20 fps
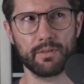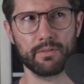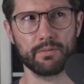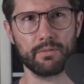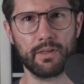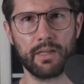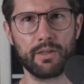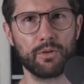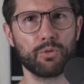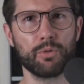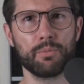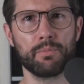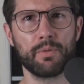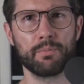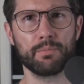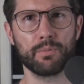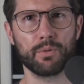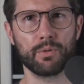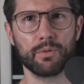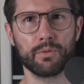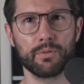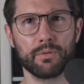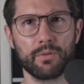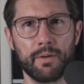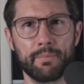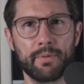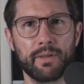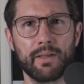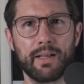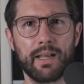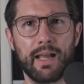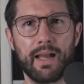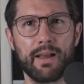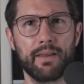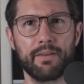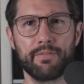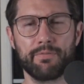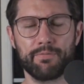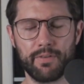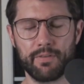I don't remember. I mean, like,
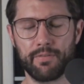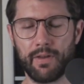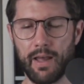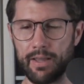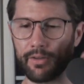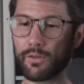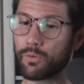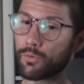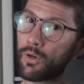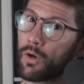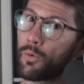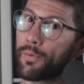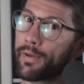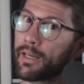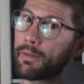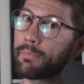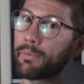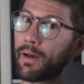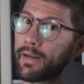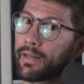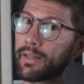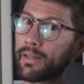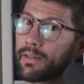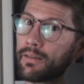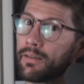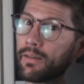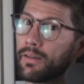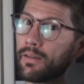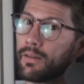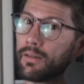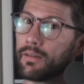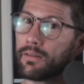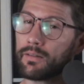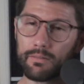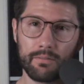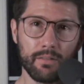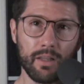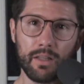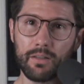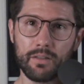if I don't know anybody
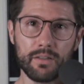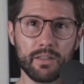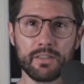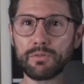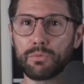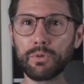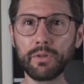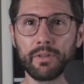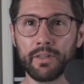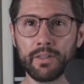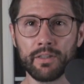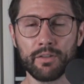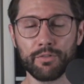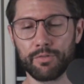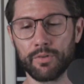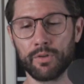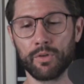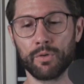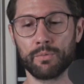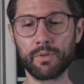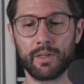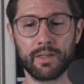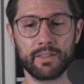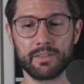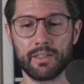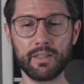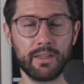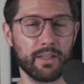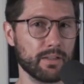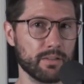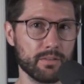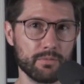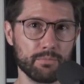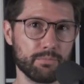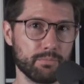that is really into film, I could say, like,